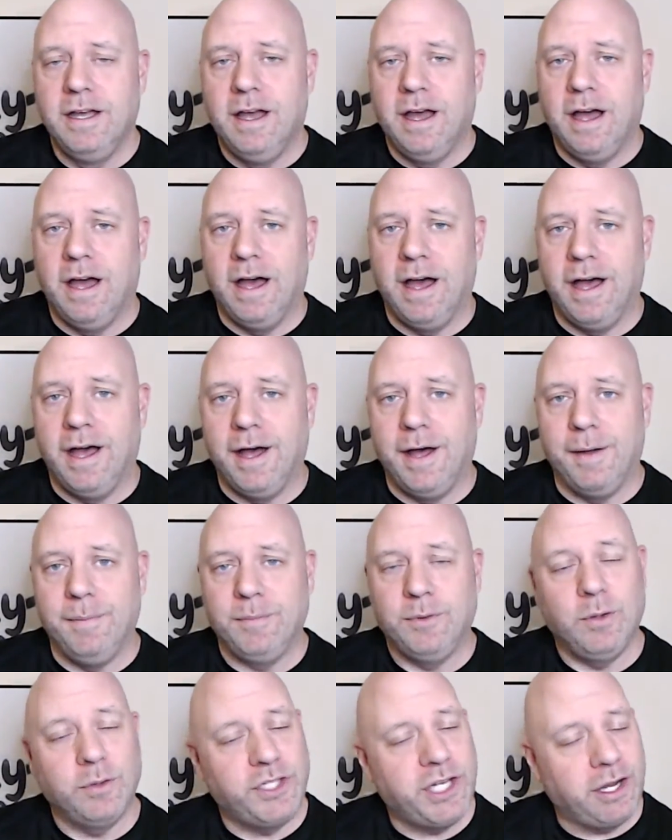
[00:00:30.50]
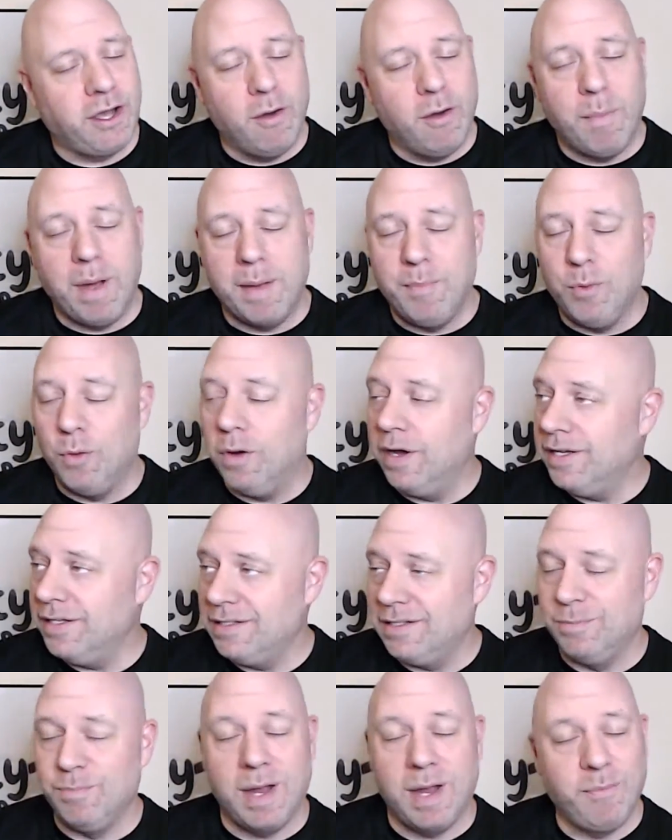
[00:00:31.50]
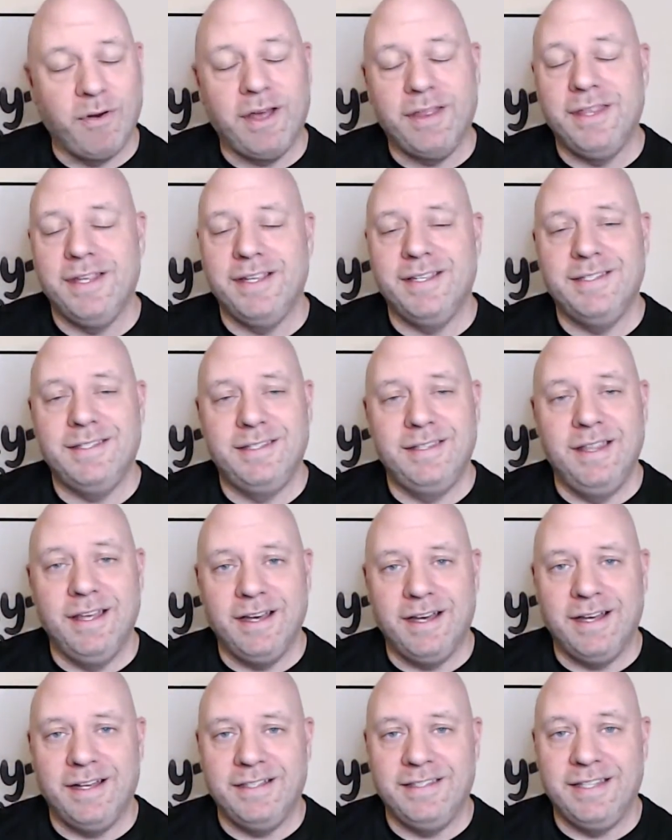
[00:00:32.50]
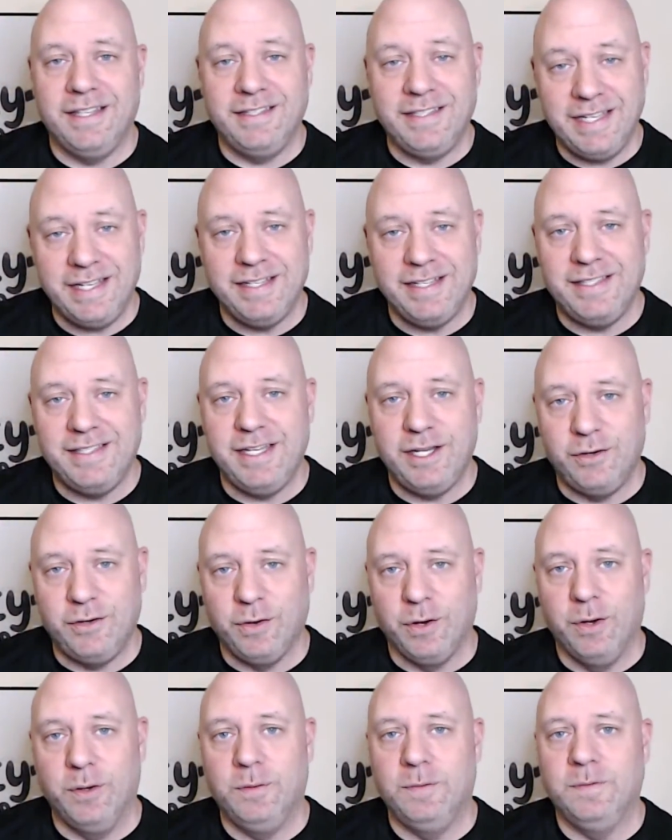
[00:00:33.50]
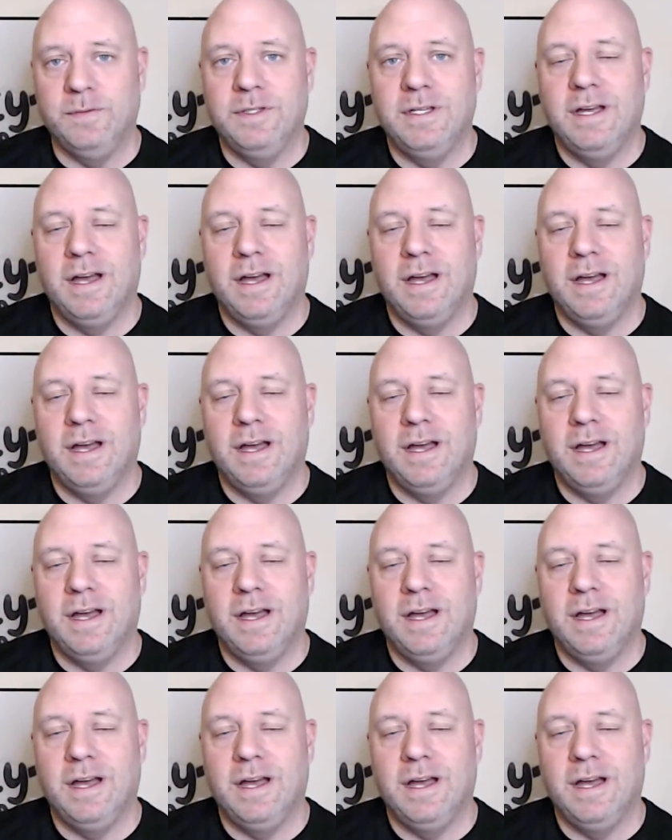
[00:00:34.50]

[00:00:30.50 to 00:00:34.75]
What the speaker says: Go check out my boys, my brothers, the D&T crew.